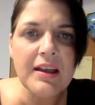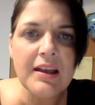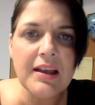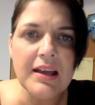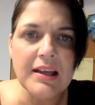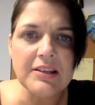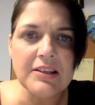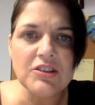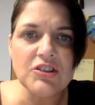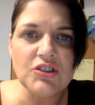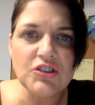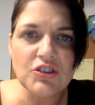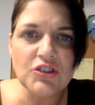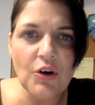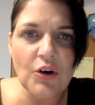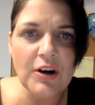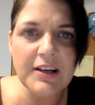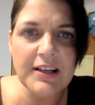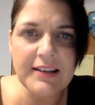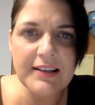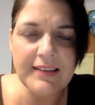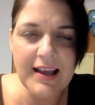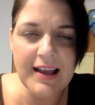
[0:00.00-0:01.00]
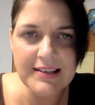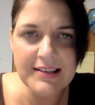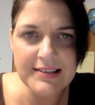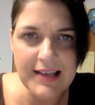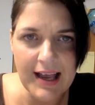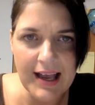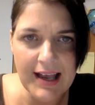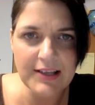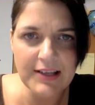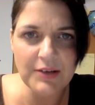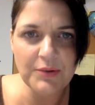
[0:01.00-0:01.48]
and starting that
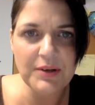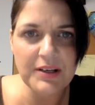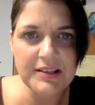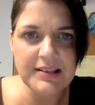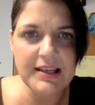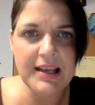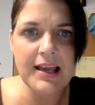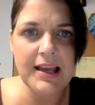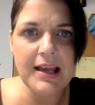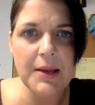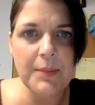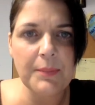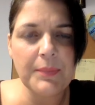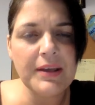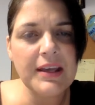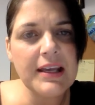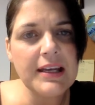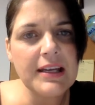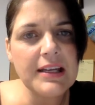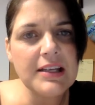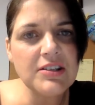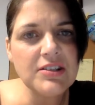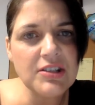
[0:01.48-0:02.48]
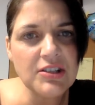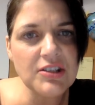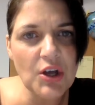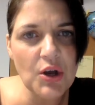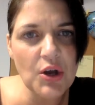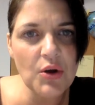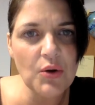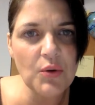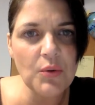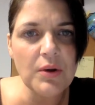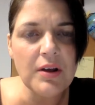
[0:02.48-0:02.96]
title exam, getting to
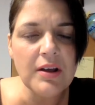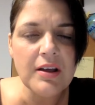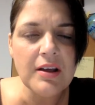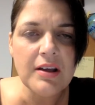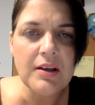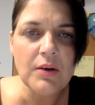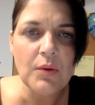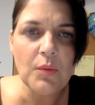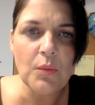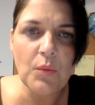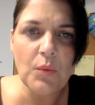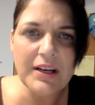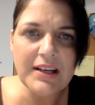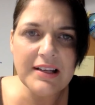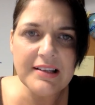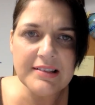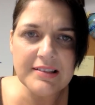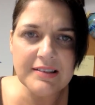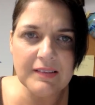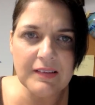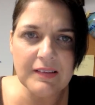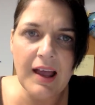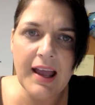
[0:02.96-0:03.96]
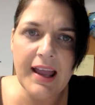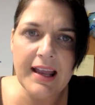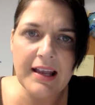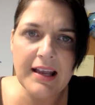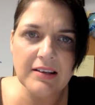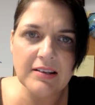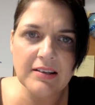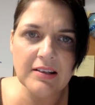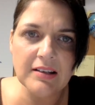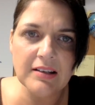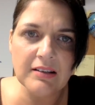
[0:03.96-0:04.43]
know what it's
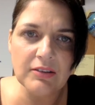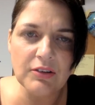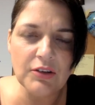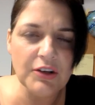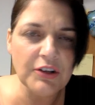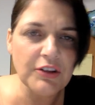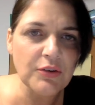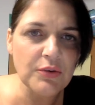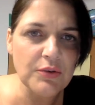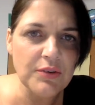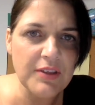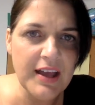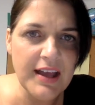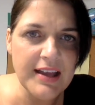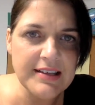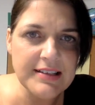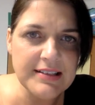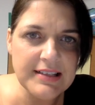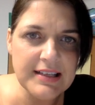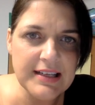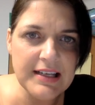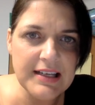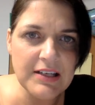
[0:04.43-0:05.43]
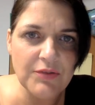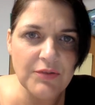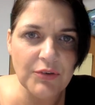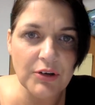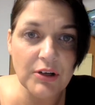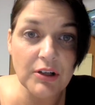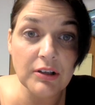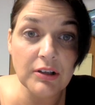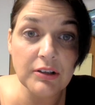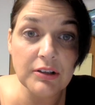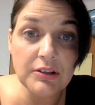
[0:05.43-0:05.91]
like to look through that deed for
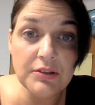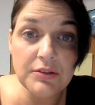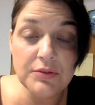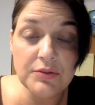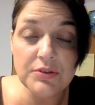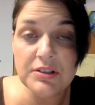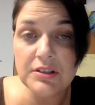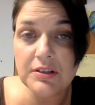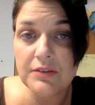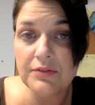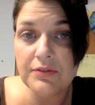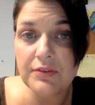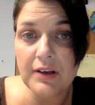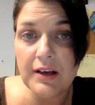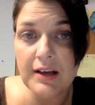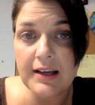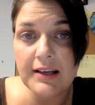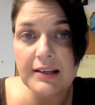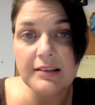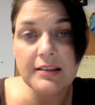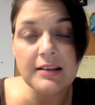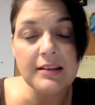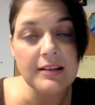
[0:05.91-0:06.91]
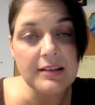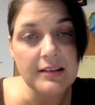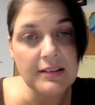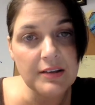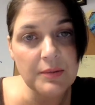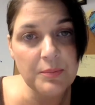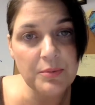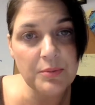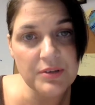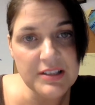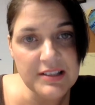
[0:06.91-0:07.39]
clues to find
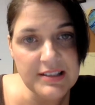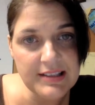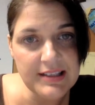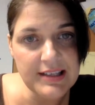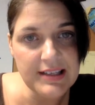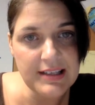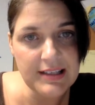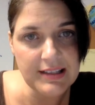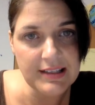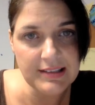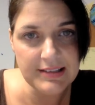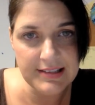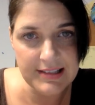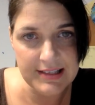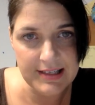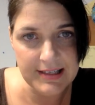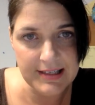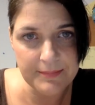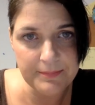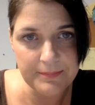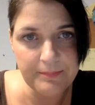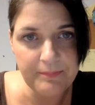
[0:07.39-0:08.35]
the preceding deed.